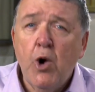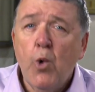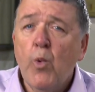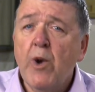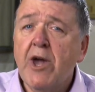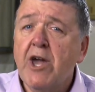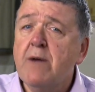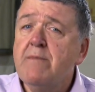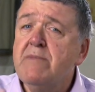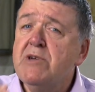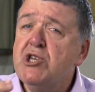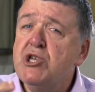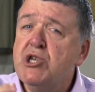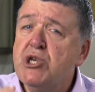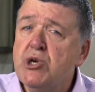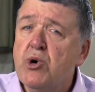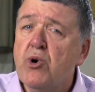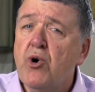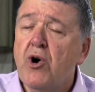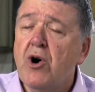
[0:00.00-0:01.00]
we can be
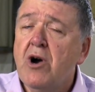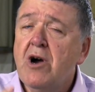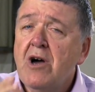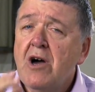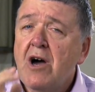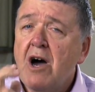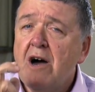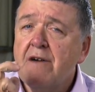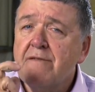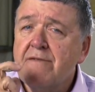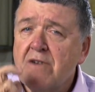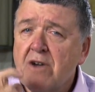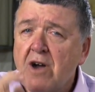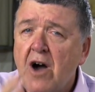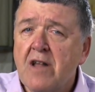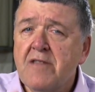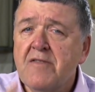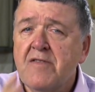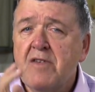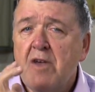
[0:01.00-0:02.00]
sure of
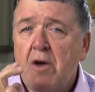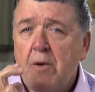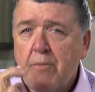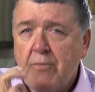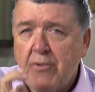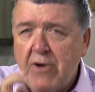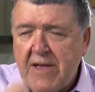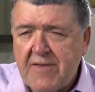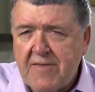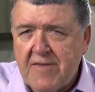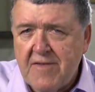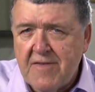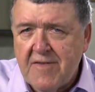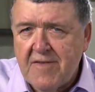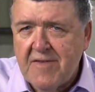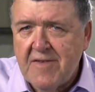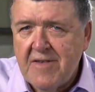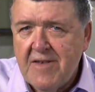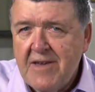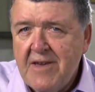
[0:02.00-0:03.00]
God's
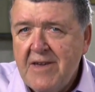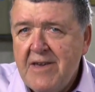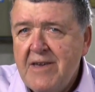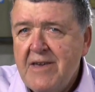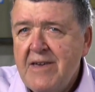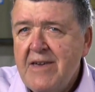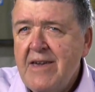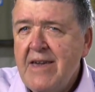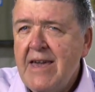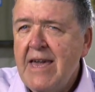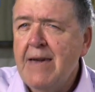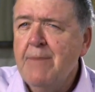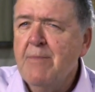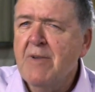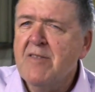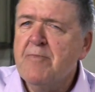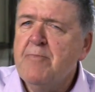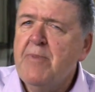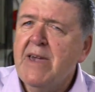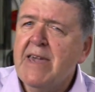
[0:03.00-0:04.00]
presence. We
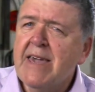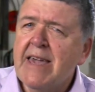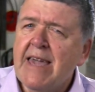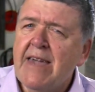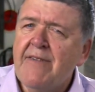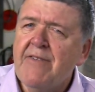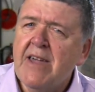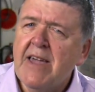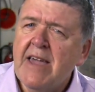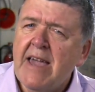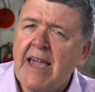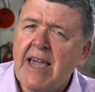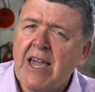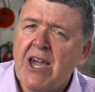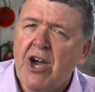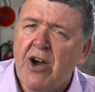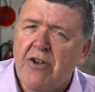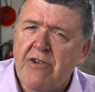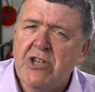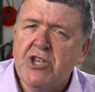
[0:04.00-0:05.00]
must be giving
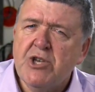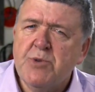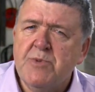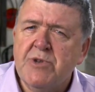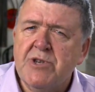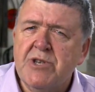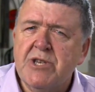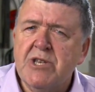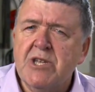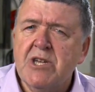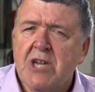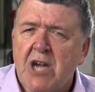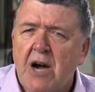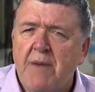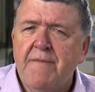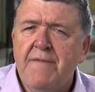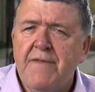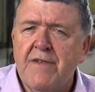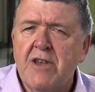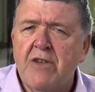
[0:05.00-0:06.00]
encouragement and
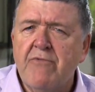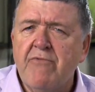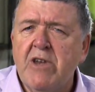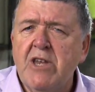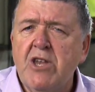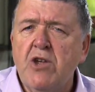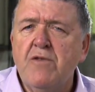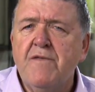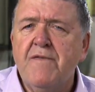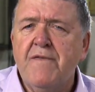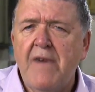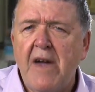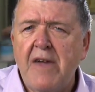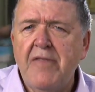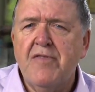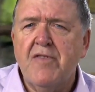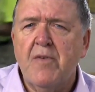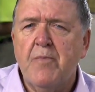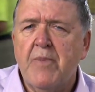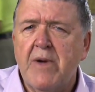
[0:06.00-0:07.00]
comfort and renewed
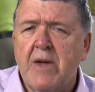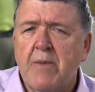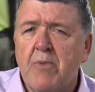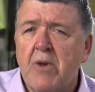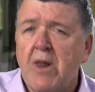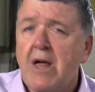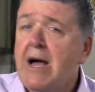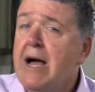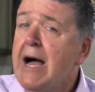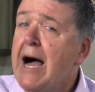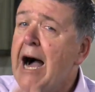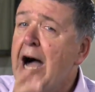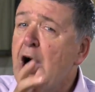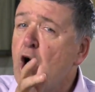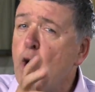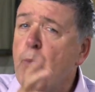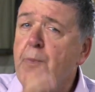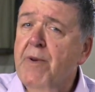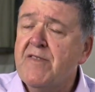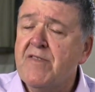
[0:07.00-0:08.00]
faith to people. I
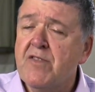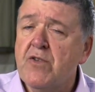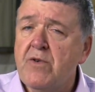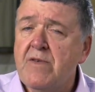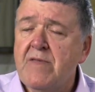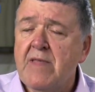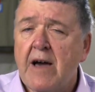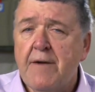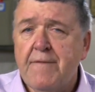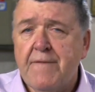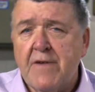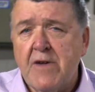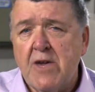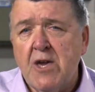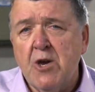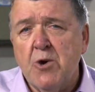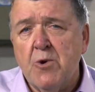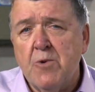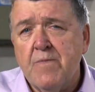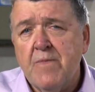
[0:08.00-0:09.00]
hope it's doing that for
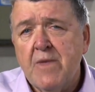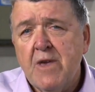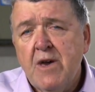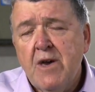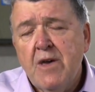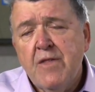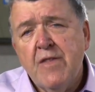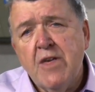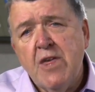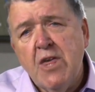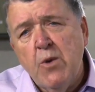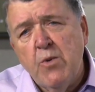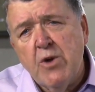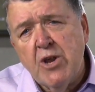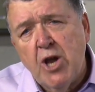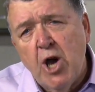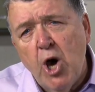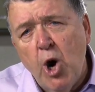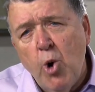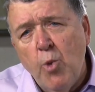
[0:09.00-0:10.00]
you, that you at
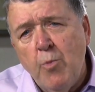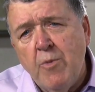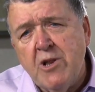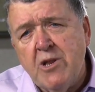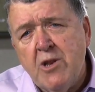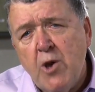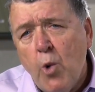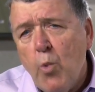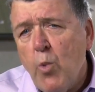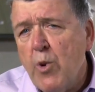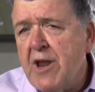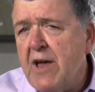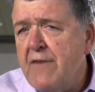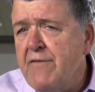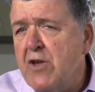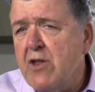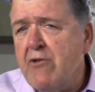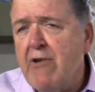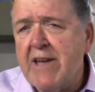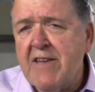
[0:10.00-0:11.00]
home and
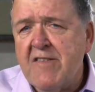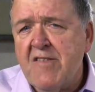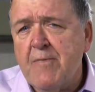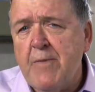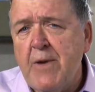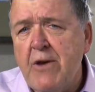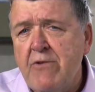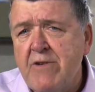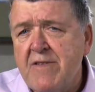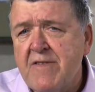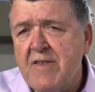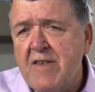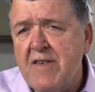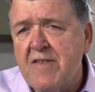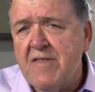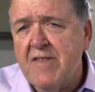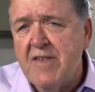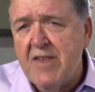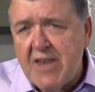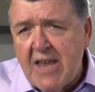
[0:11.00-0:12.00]
whatever your experience
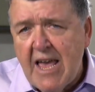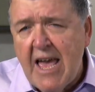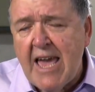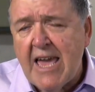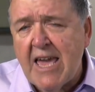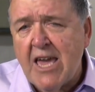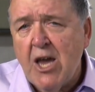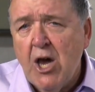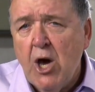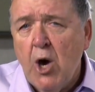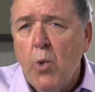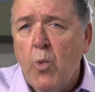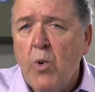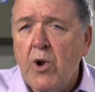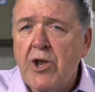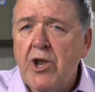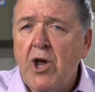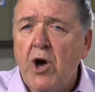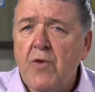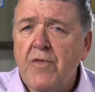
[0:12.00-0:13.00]
is today
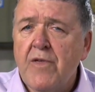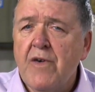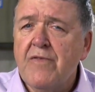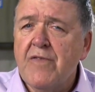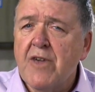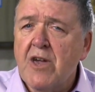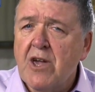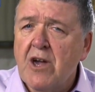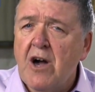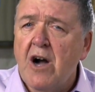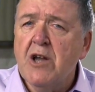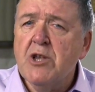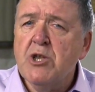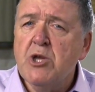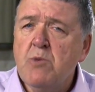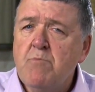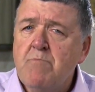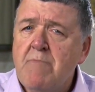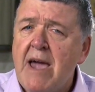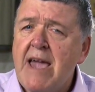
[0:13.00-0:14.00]
will know that the God
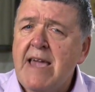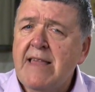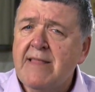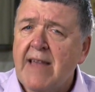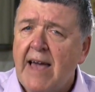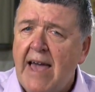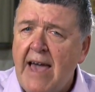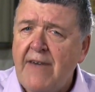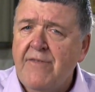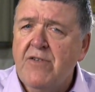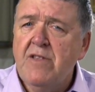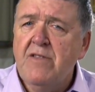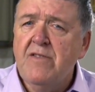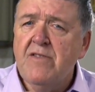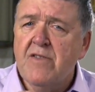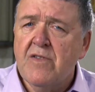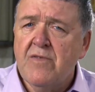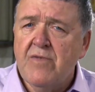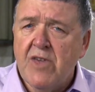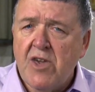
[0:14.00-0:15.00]
who made the
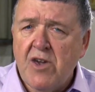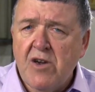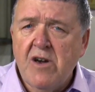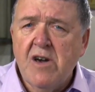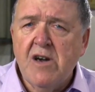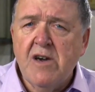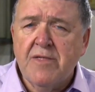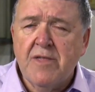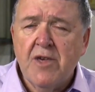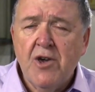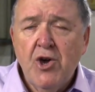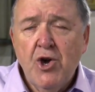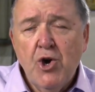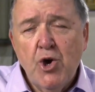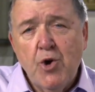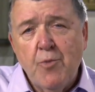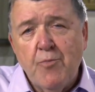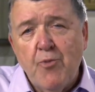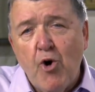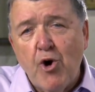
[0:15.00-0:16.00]
heavens and the earth,
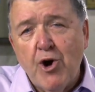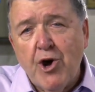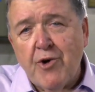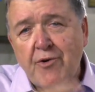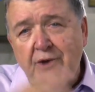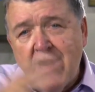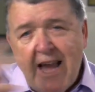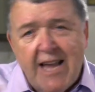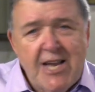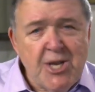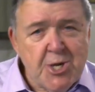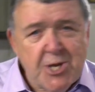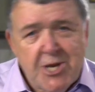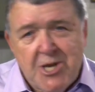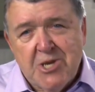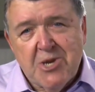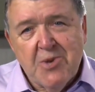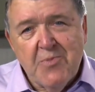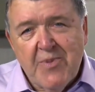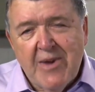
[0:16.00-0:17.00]
who brought creation
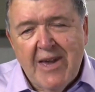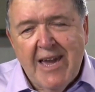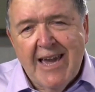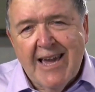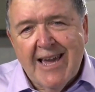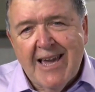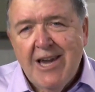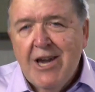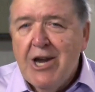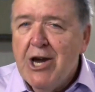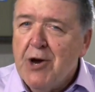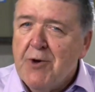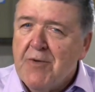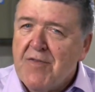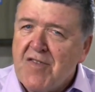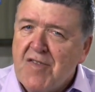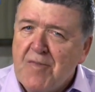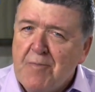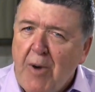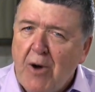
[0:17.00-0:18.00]
into being, who
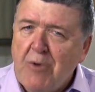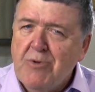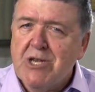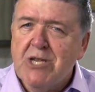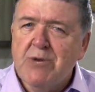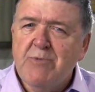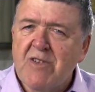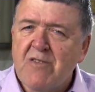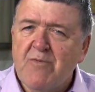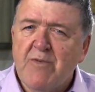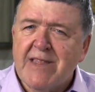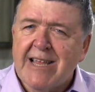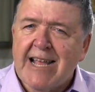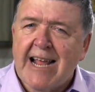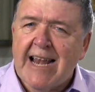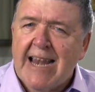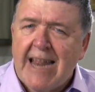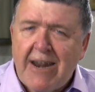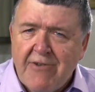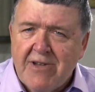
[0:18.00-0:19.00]
spoke to us with
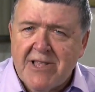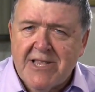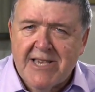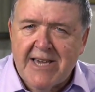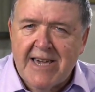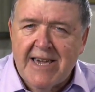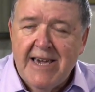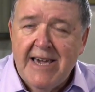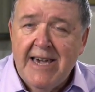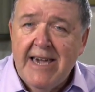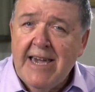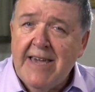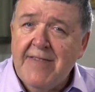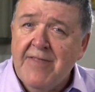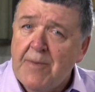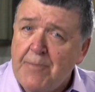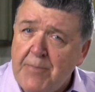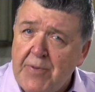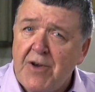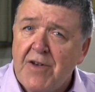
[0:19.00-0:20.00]
clarity in
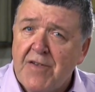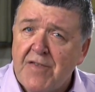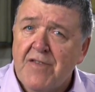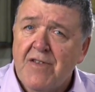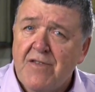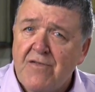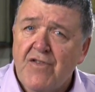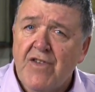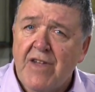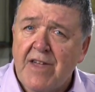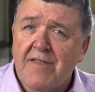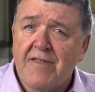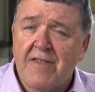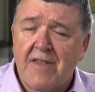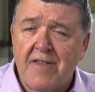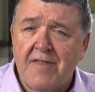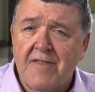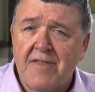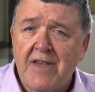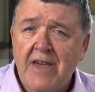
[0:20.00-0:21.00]
the person of
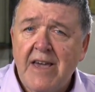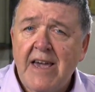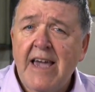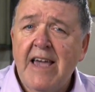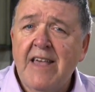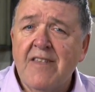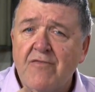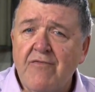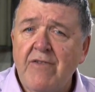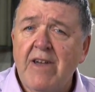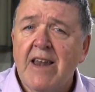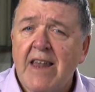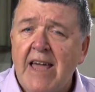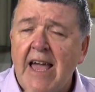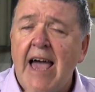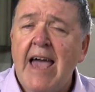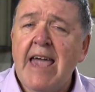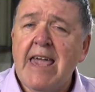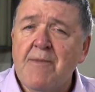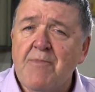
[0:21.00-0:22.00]
Jesus, is really
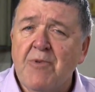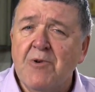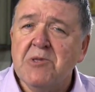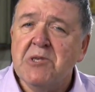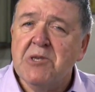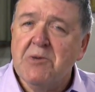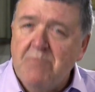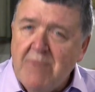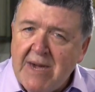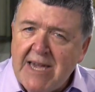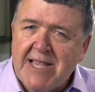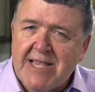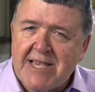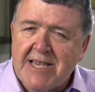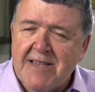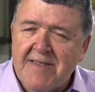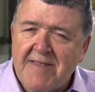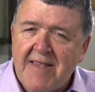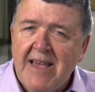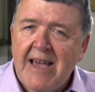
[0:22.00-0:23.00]
able to meet
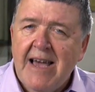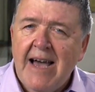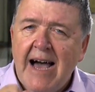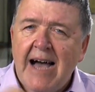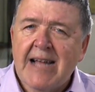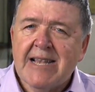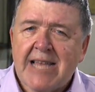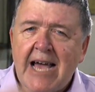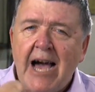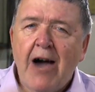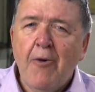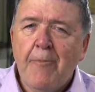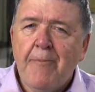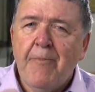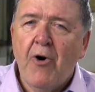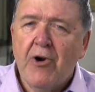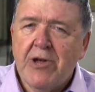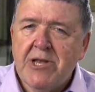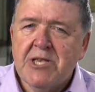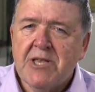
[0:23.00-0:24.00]
us at our
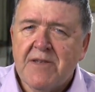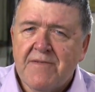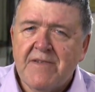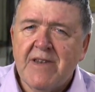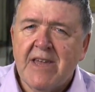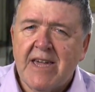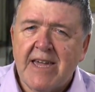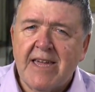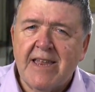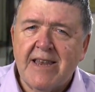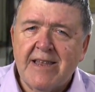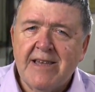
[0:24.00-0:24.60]
point of need.